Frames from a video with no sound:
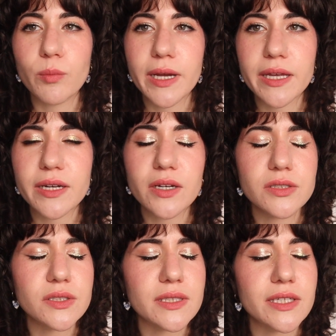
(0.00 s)
my hair
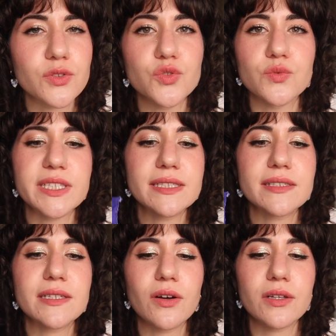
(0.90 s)
just like drinks
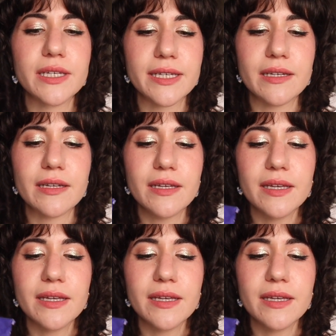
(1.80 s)
it all in.